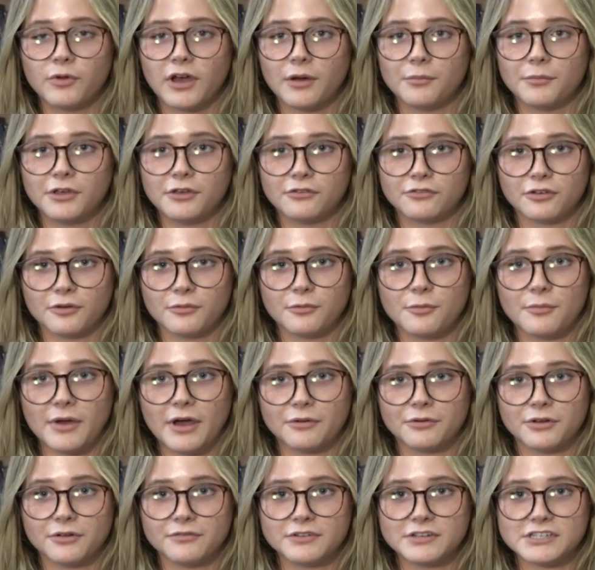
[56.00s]
coming from a
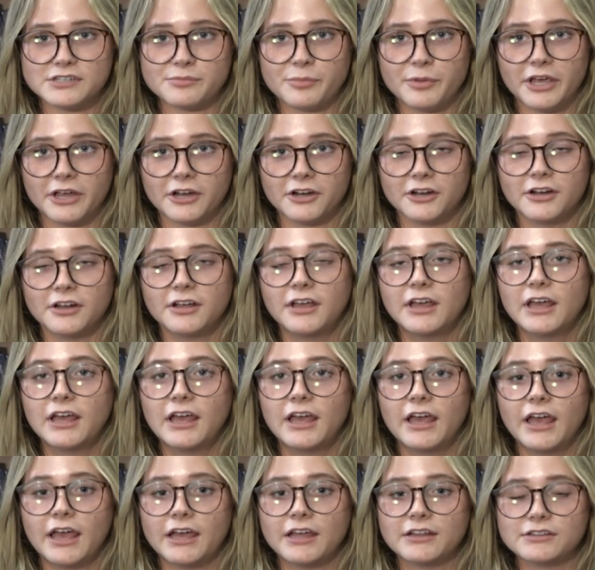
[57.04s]
mountain of despair.
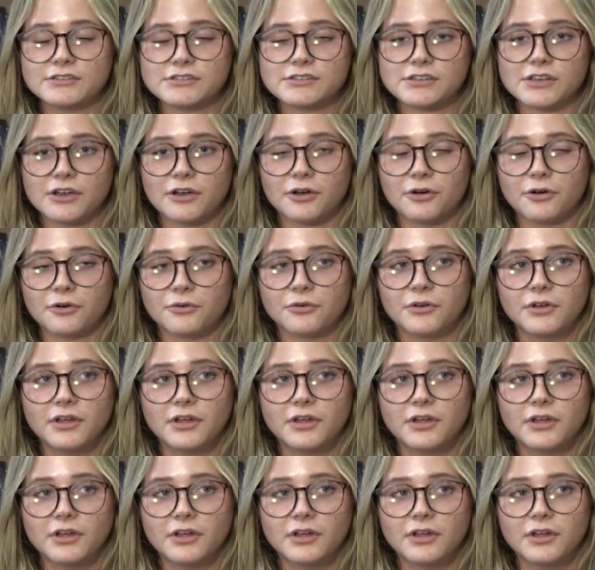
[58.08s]
And so